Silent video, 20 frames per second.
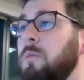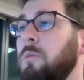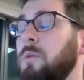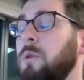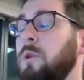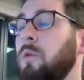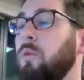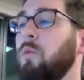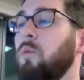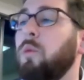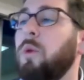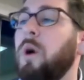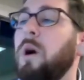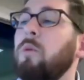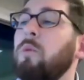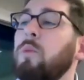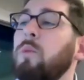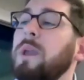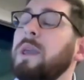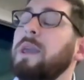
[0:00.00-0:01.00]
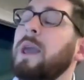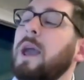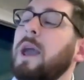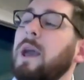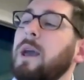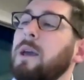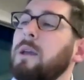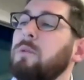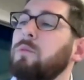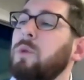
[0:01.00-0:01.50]
what we
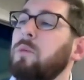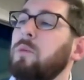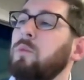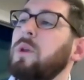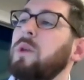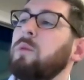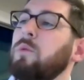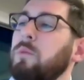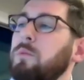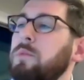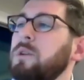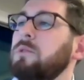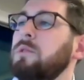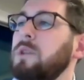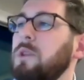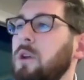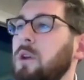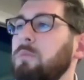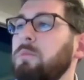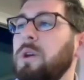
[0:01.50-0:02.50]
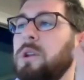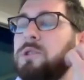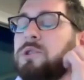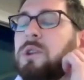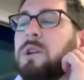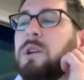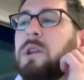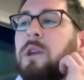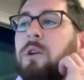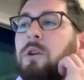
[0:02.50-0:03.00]
had when we were building our
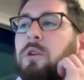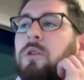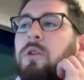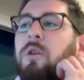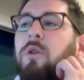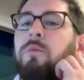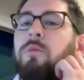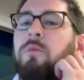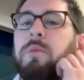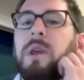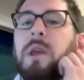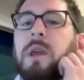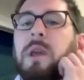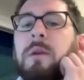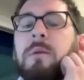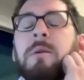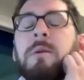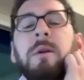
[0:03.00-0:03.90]
budget here at OMB.